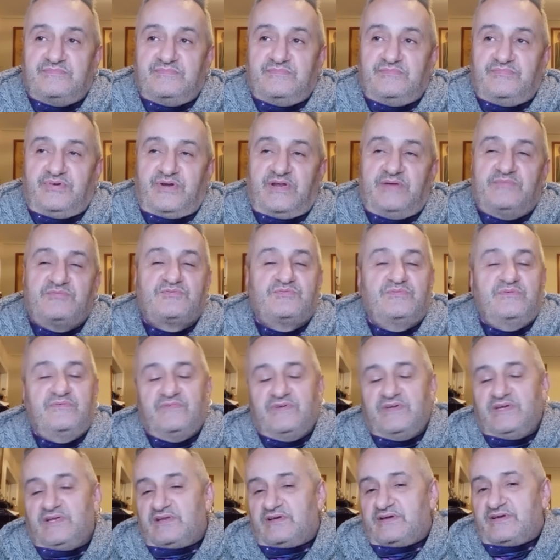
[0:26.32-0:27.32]
perhaps we
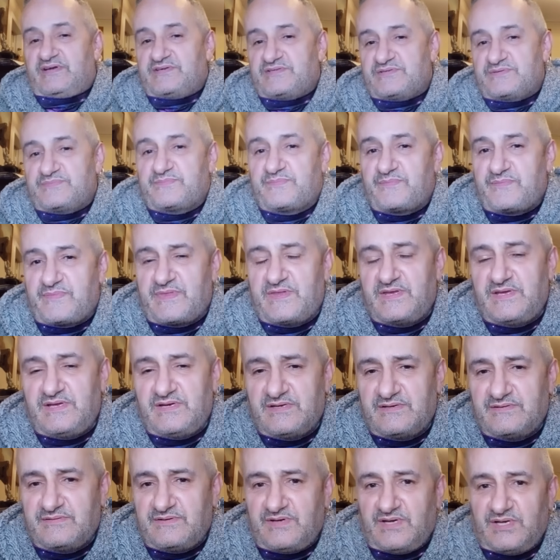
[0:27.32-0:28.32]
realise you
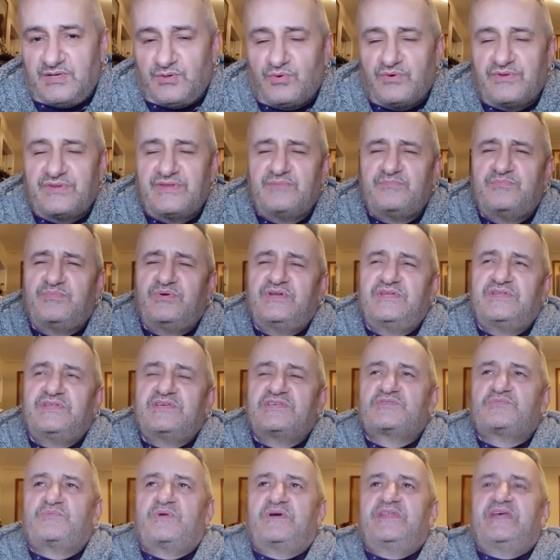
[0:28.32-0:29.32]
know, or put it
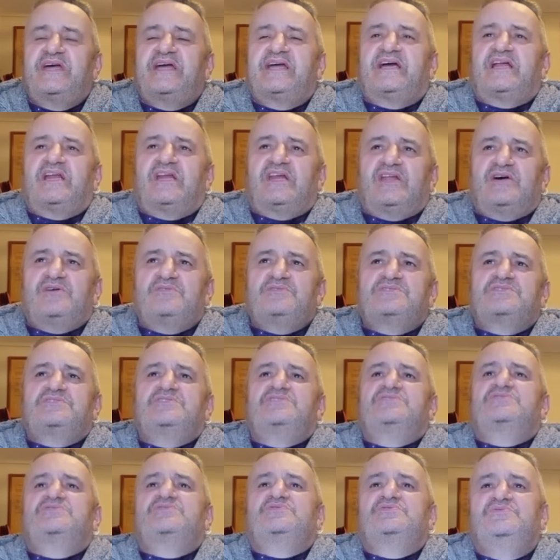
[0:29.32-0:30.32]
this way, they're closer
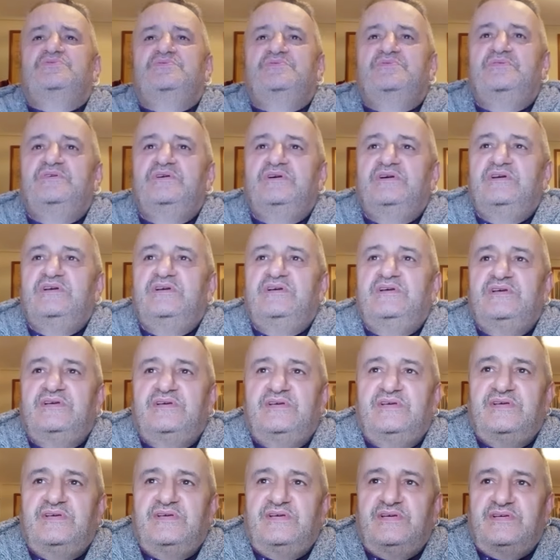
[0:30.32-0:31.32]
to
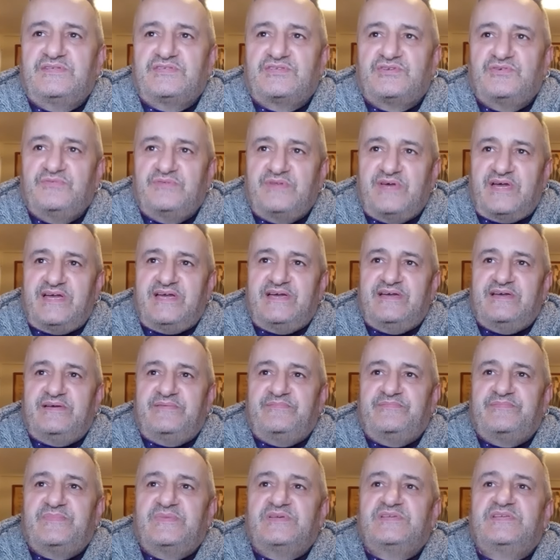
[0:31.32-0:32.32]
to
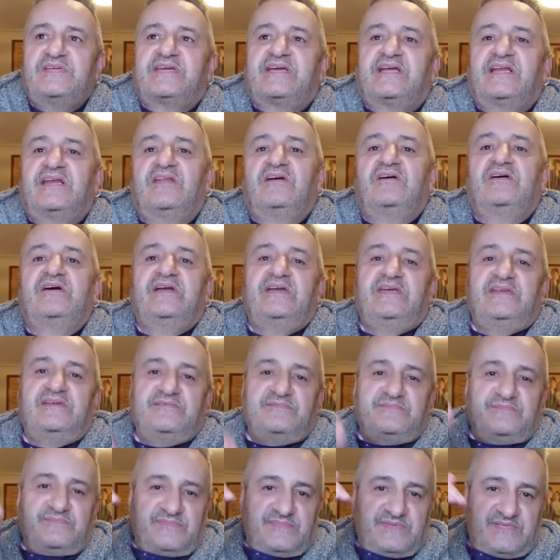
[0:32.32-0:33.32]
their
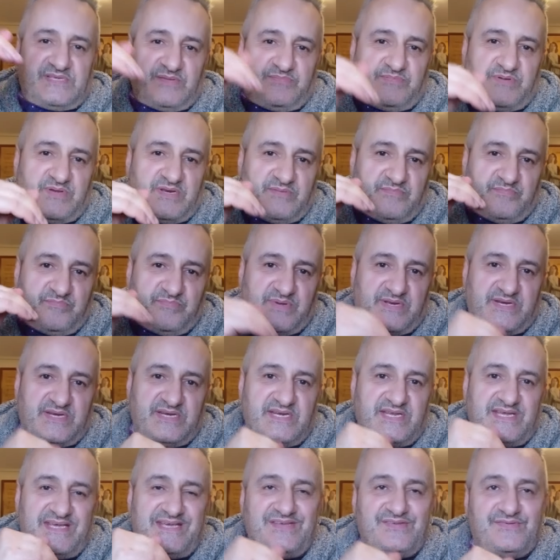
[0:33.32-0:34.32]
decline, dipping
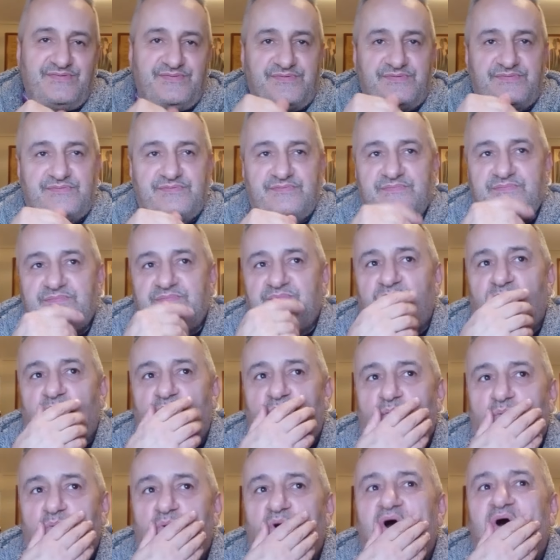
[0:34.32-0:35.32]
beneath
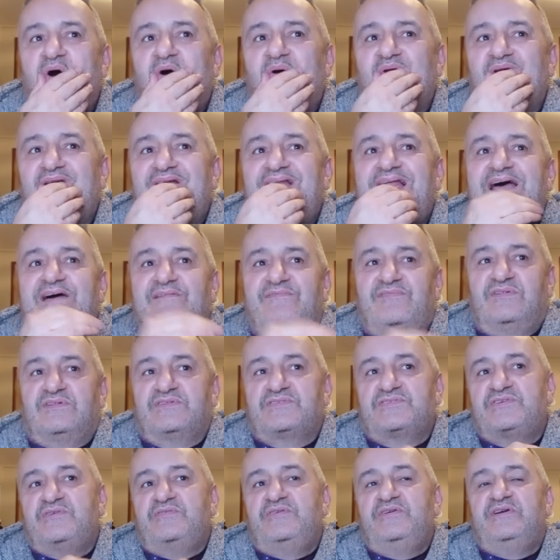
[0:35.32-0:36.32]
world level.
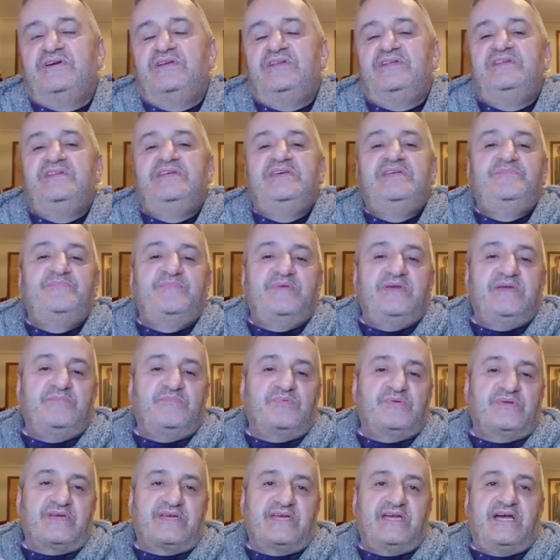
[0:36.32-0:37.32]
So you're going to need
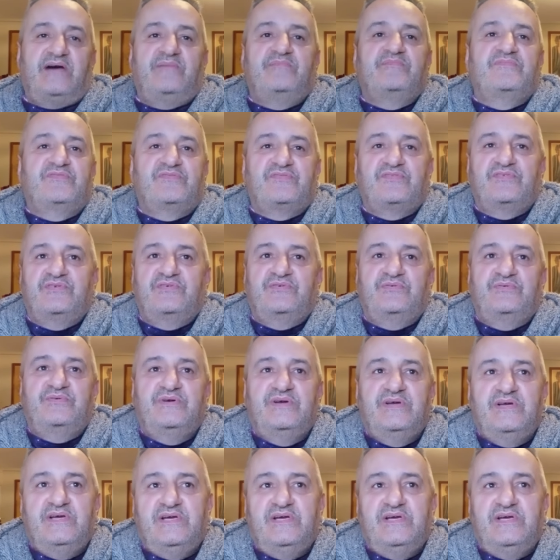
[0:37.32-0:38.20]
people to come through,